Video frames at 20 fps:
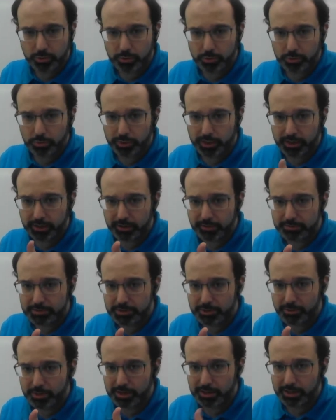when it comes
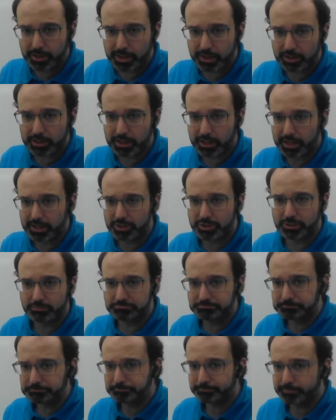to doing the calculation,
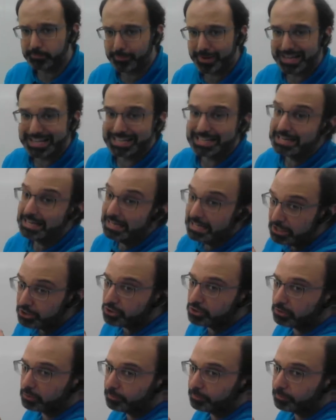my initial